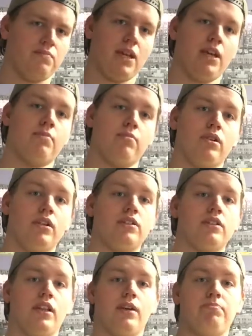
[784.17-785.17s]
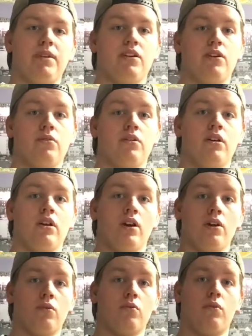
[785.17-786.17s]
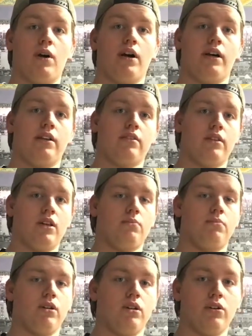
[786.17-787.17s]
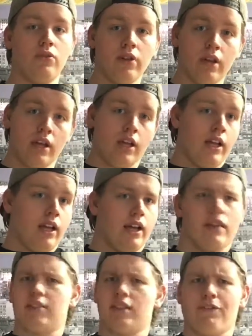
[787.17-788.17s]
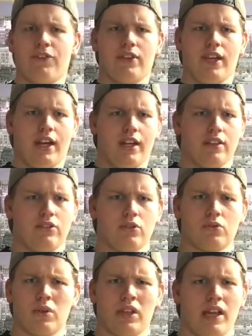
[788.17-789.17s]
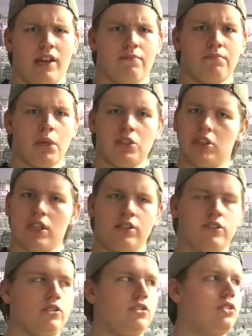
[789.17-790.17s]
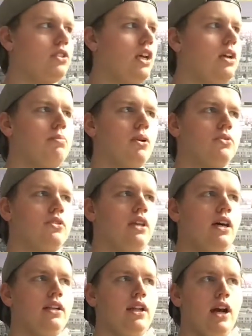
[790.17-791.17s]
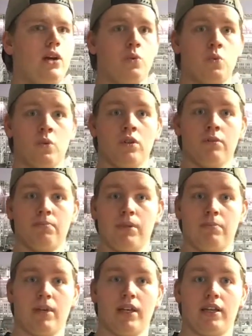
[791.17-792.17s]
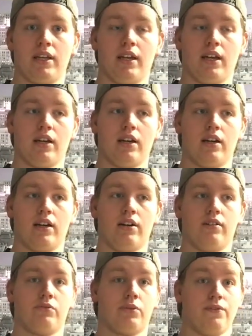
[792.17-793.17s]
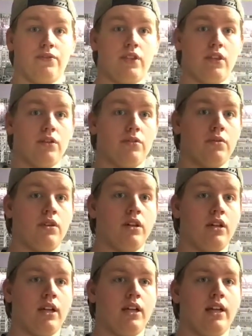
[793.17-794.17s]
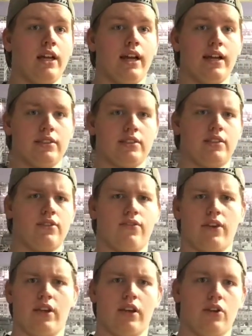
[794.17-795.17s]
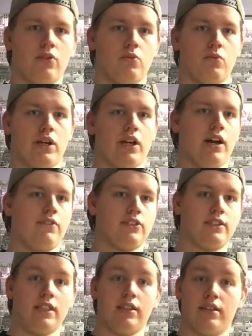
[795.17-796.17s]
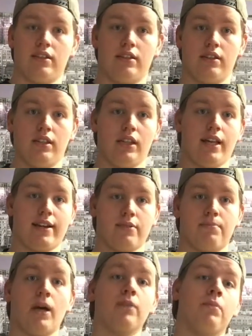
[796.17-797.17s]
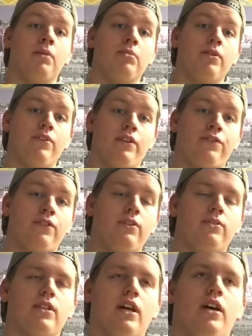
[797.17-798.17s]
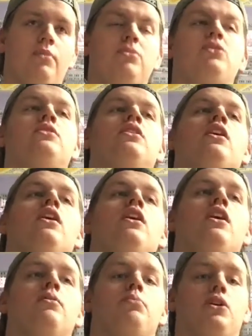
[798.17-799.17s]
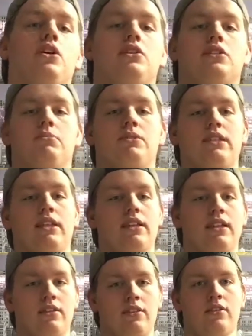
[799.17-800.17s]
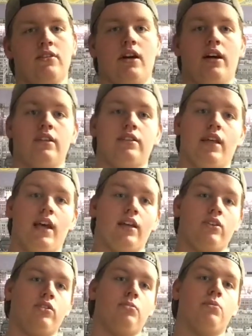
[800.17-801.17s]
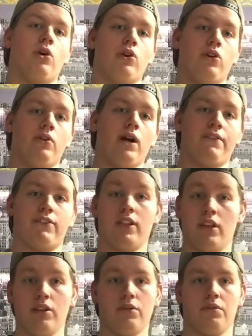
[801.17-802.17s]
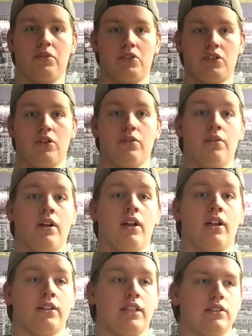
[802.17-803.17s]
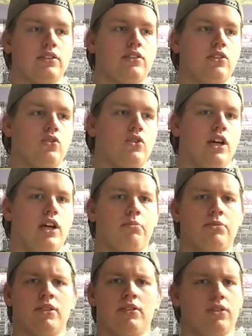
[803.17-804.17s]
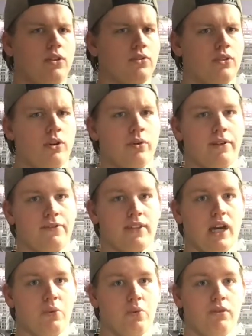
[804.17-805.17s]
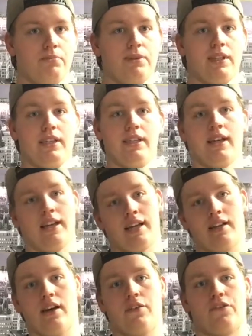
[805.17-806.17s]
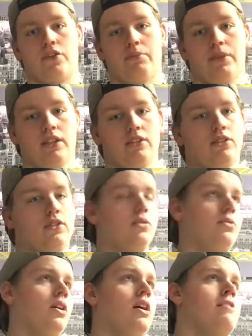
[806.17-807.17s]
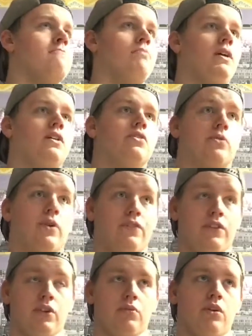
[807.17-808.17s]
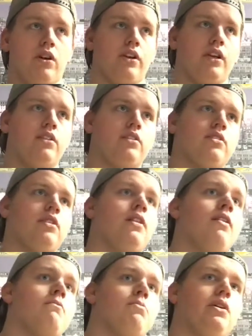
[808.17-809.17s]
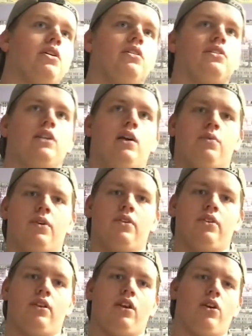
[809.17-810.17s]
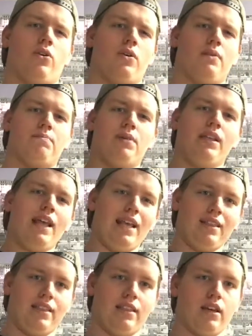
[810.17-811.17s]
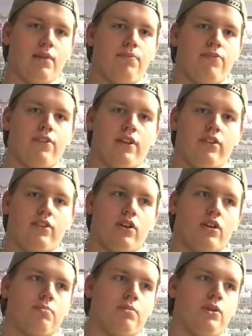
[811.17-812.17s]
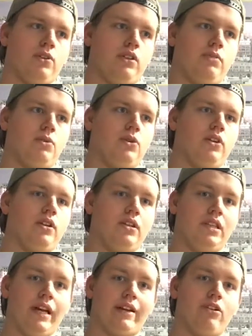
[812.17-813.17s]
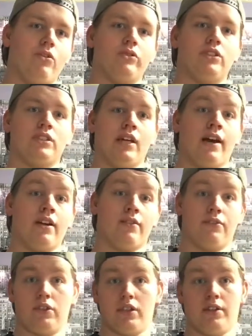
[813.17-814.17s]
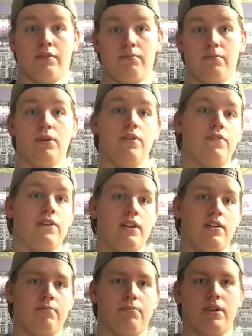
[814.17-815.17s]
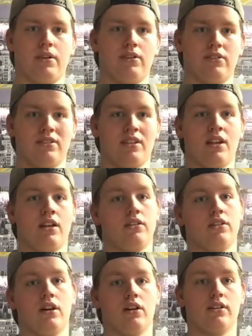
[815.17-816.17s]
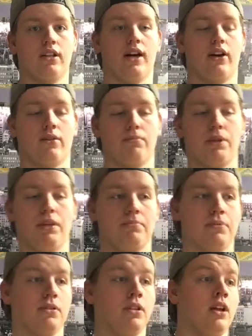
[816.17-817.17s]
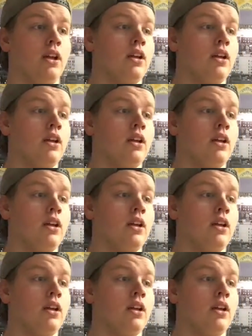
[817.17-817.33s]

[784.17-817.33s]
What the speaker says: me, please let me know why down below. Except for that, I don't really have much else to say about that. I will be making a review-esque video when I've seen the Lego Batman movie a few times, because I'm seeing it tonight and tomorrow afternoon, so that's 2 times. I don't know if that will be enough for me to make a review on it, because I want to go a bit in depth and talk about the more Lego side of the movie, because not a lot of people